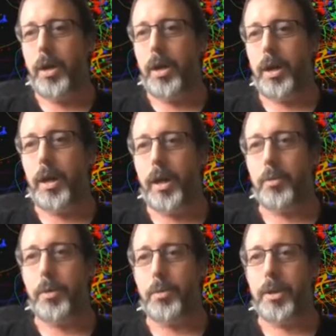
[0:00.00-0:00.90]
and
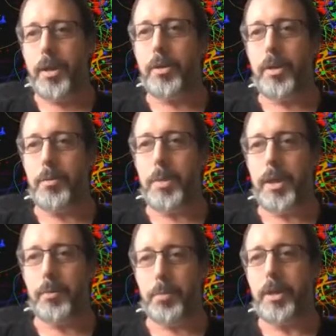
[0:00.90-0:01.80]
we would literally be
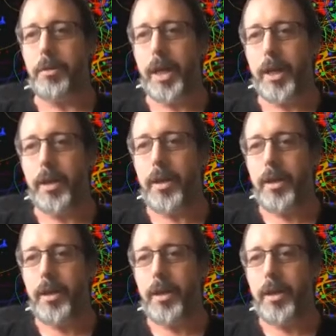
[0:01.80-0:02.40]
obliterated.